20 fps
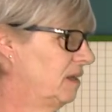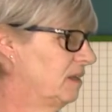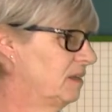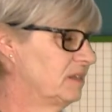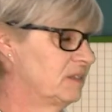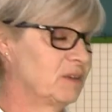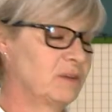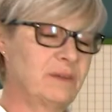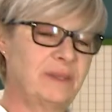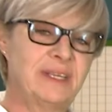
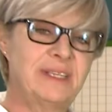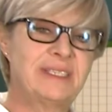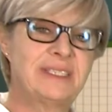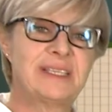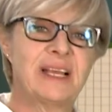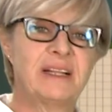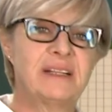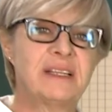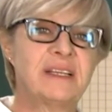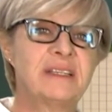So these
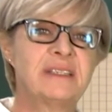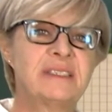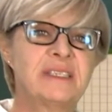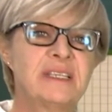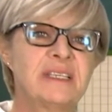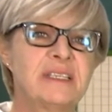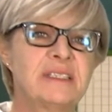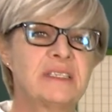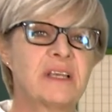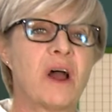
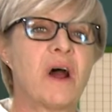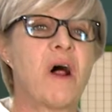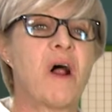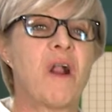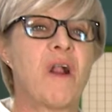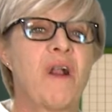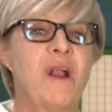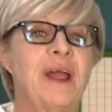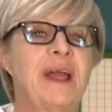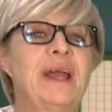sentences
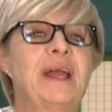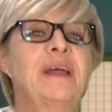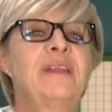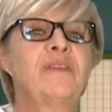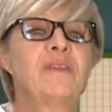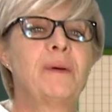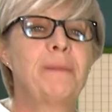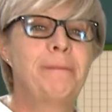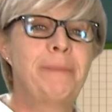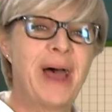are
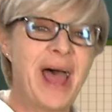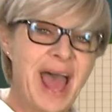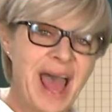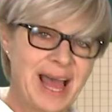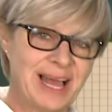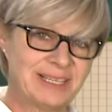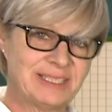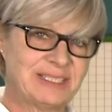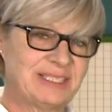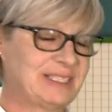in the
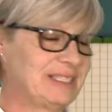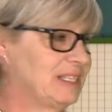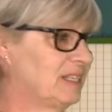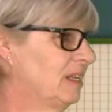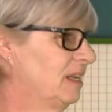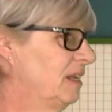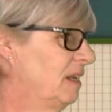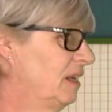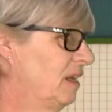past.